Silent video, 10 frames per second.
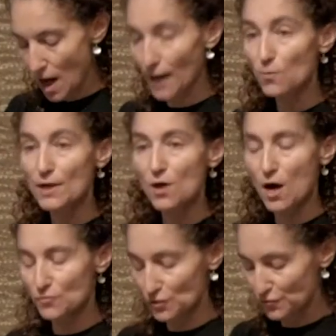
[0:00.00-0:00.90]
I want to
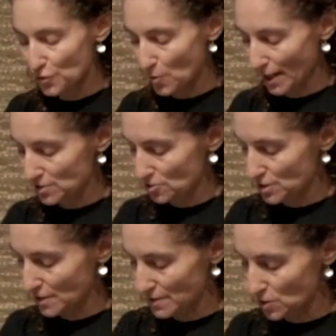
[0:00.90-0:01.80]
offer a few answers
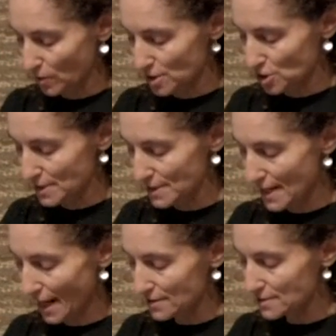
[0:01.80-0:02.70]
to these questions
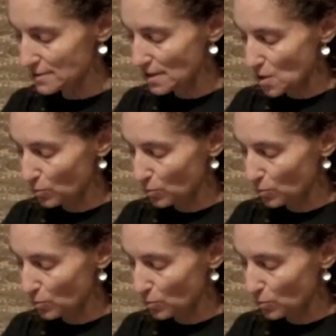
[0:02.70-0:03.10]
next,